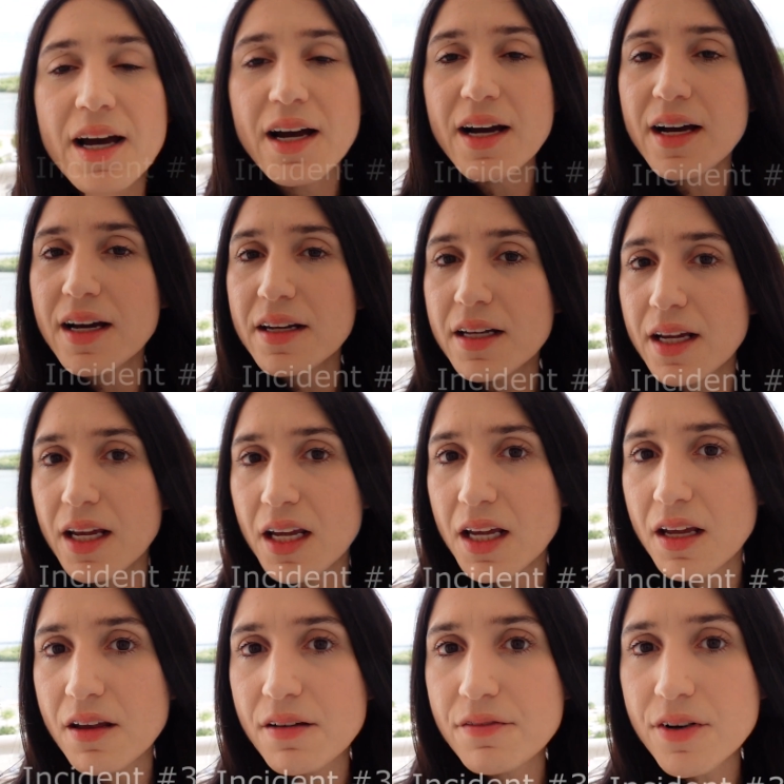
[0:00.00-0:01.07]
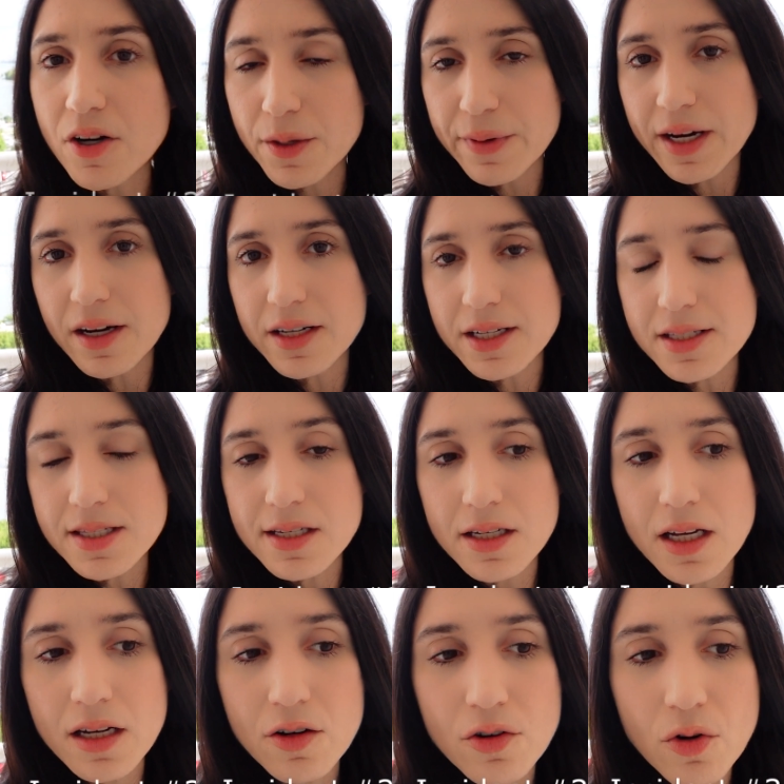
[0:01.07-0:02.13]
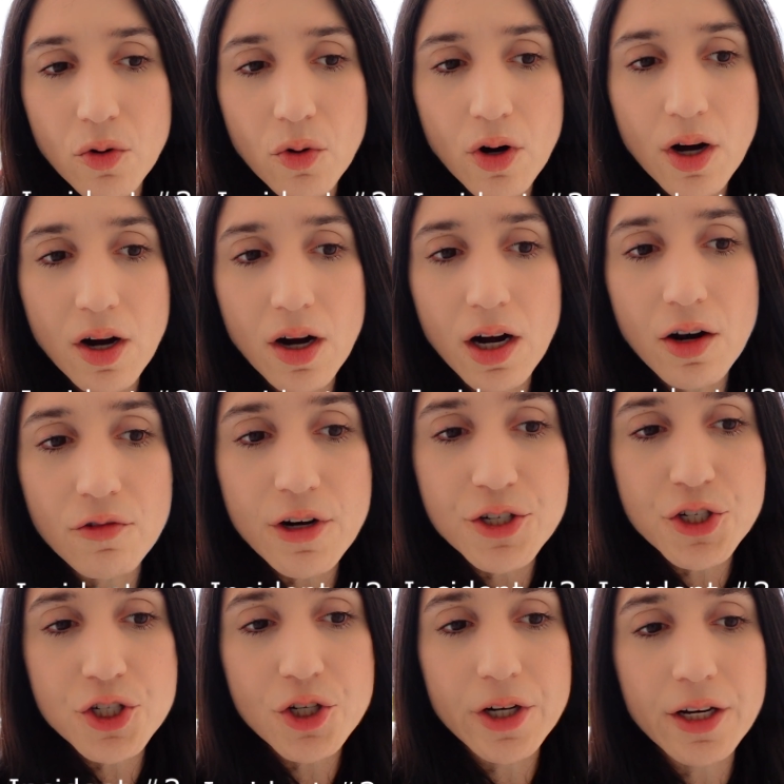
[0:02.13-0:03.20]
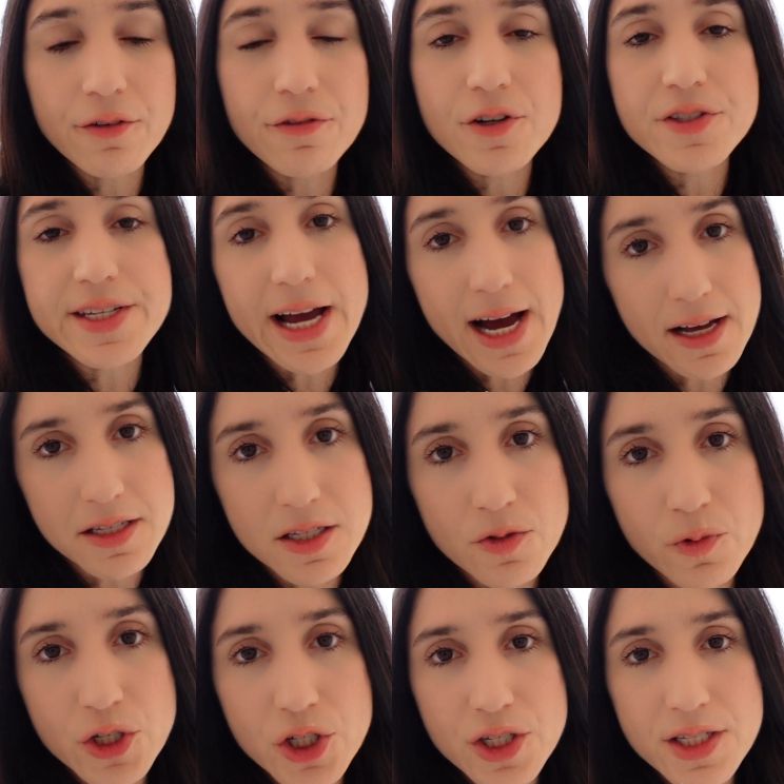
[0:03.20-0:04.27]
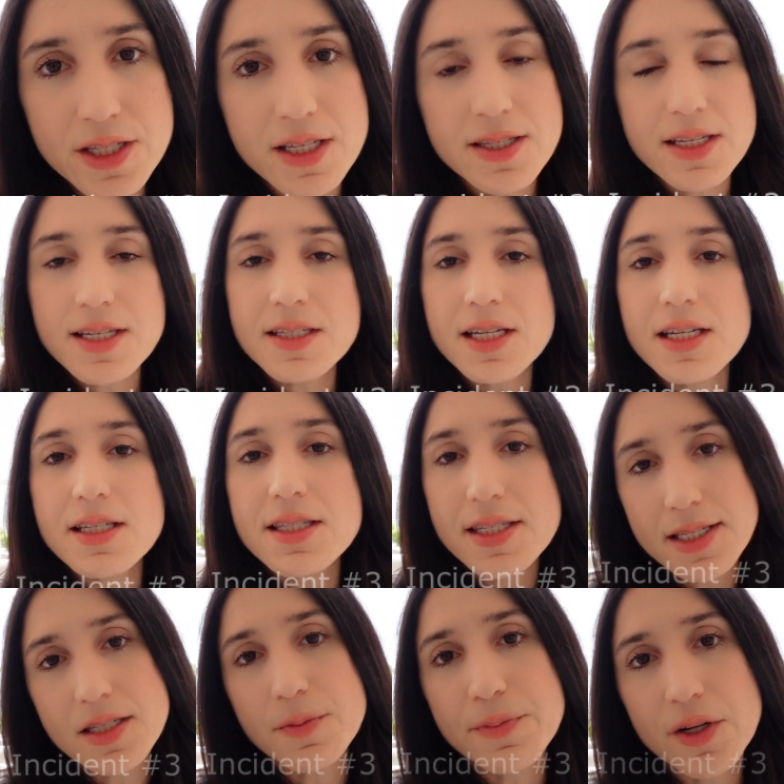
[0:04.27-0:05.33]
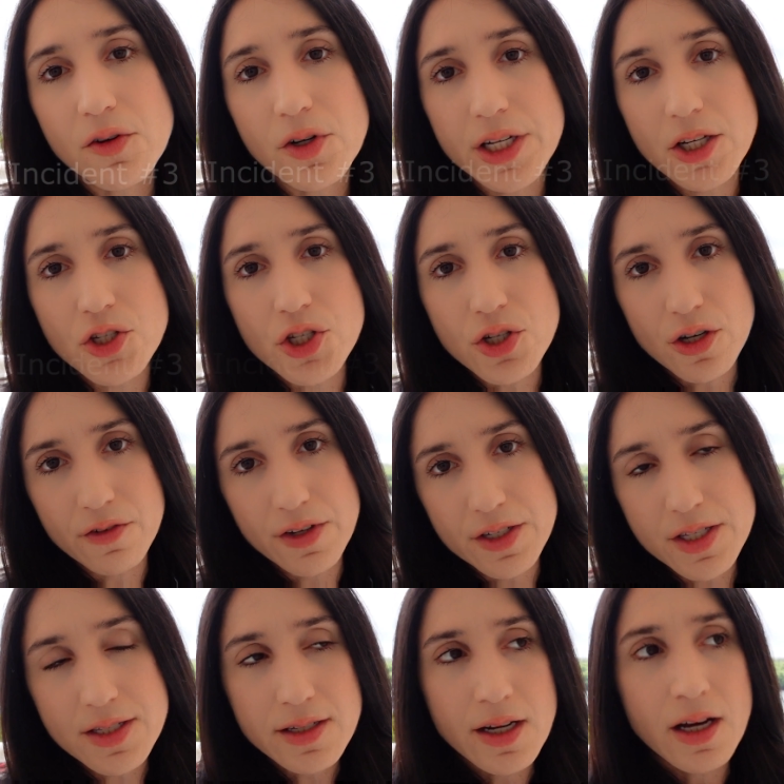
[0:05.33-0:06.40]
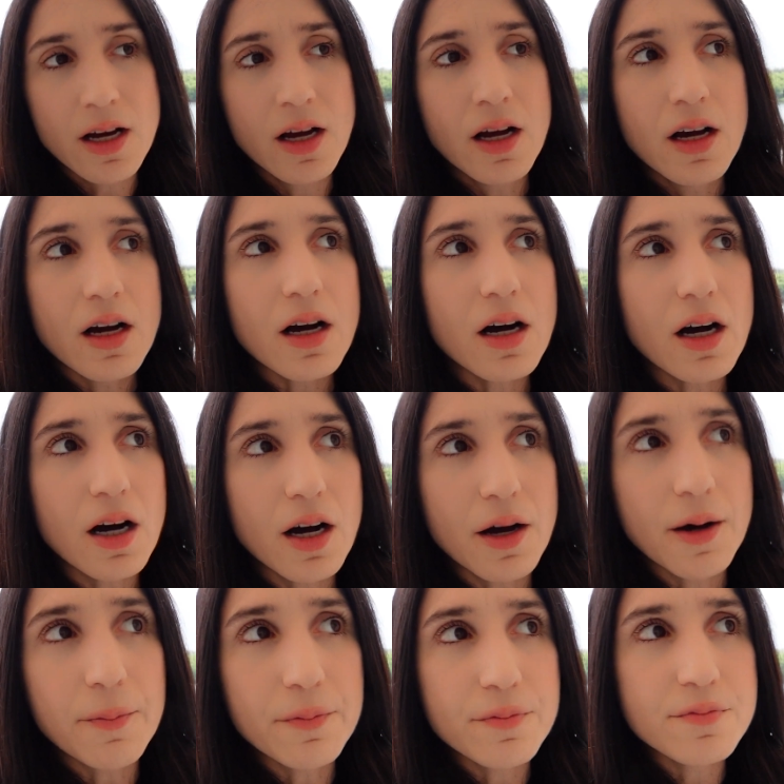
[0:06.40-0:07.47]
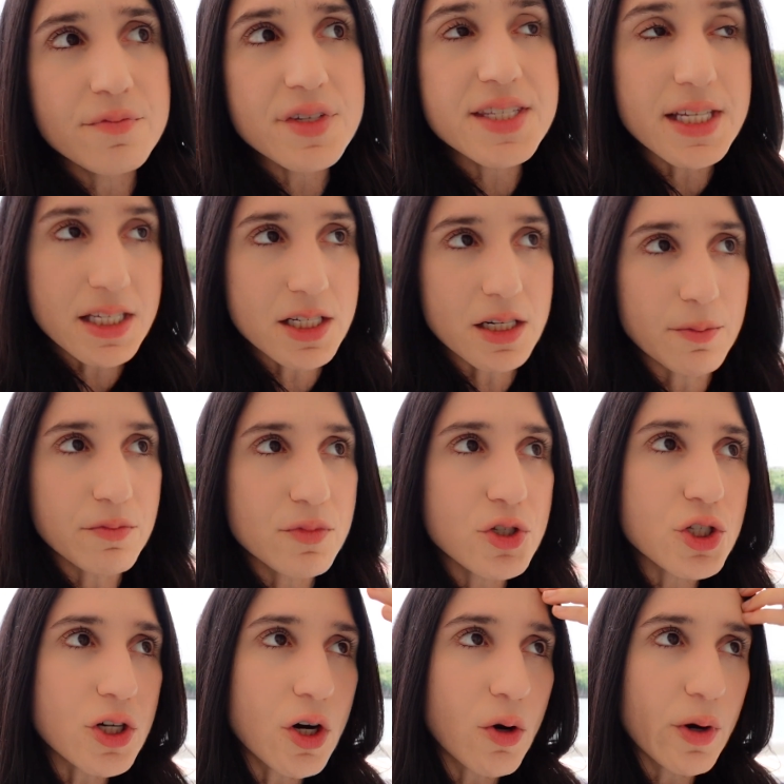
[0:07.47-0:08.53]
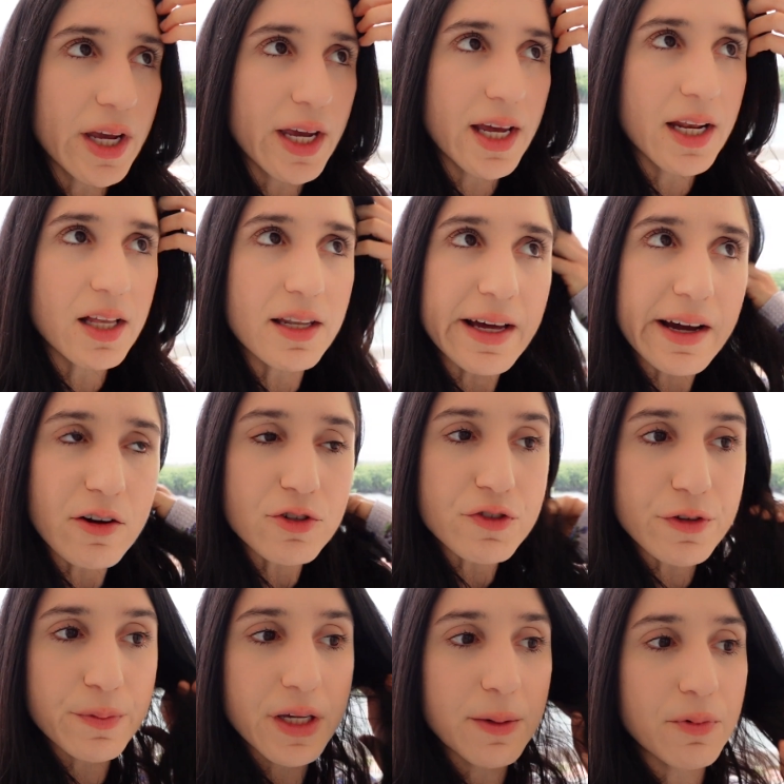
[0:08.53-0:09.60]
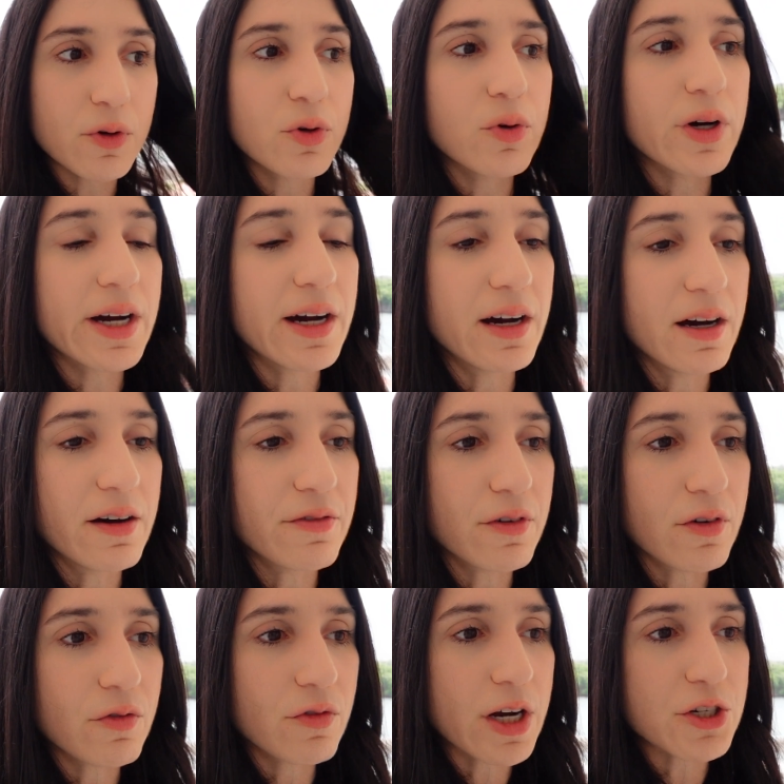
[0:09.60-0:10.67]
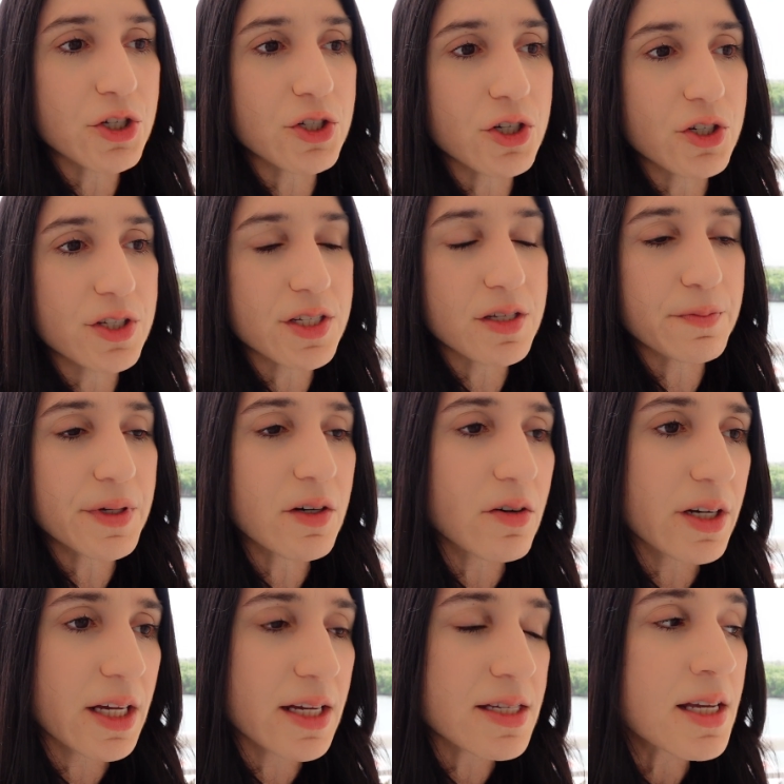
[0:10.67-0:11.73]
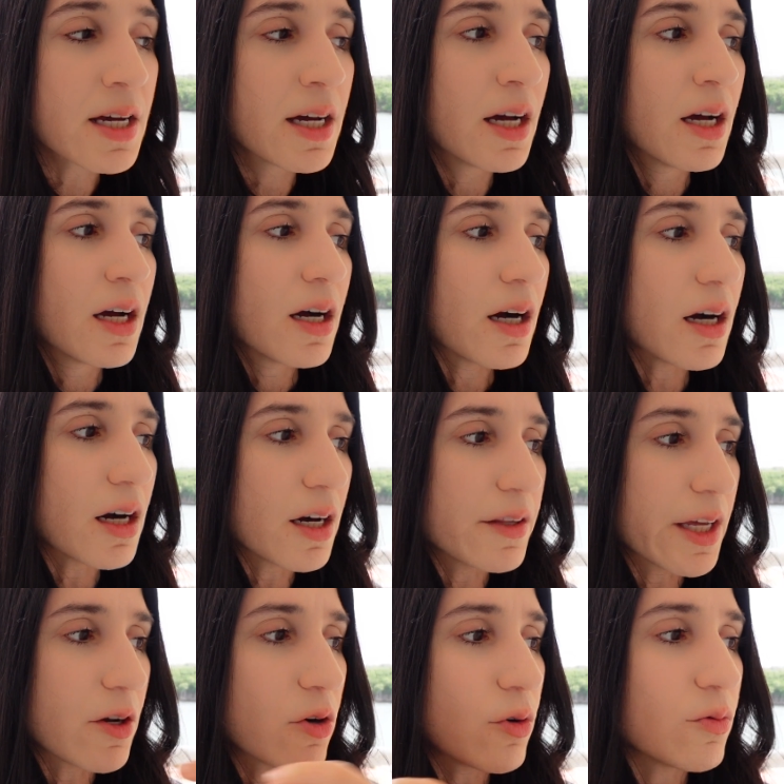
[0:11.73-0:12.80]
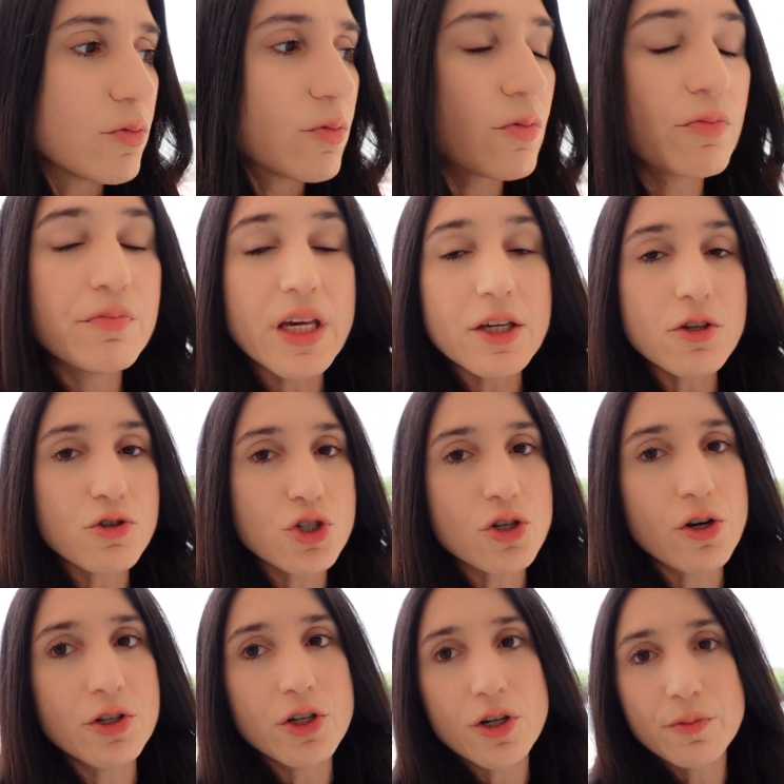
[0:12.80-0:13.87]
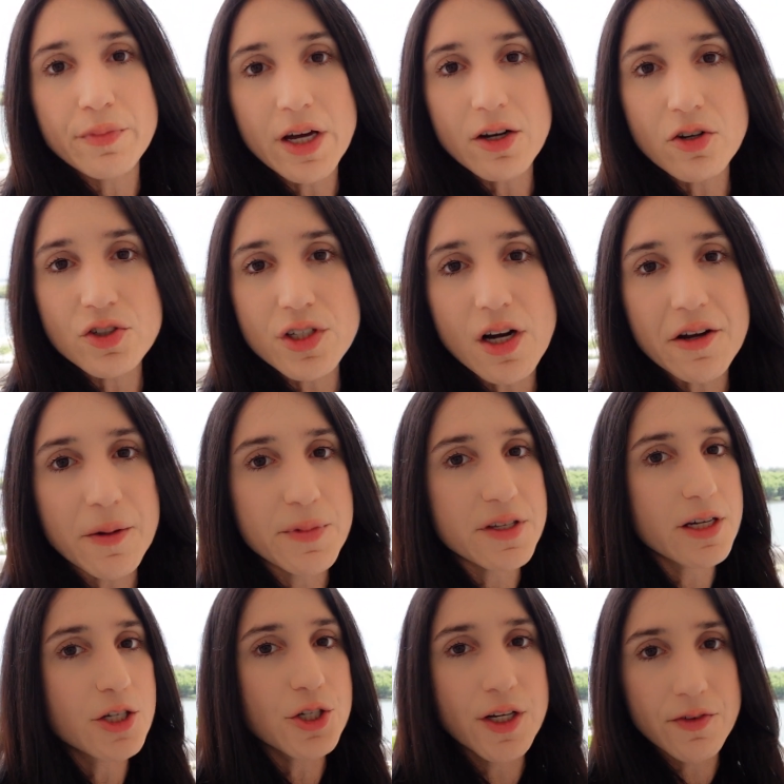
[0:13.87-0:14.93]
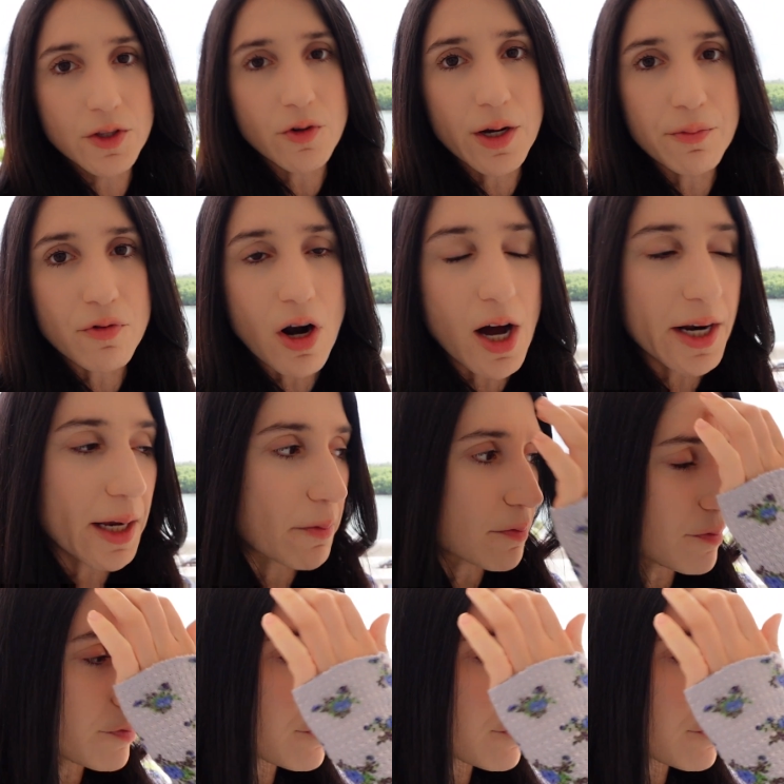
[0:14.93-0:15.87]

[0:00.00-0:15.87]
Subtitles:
had a very bad incident registering for DAS, which is the Disney Disability Service system. So it allows for people who have registered disabilities. They don't make you show your medical documentation, even though I brought it,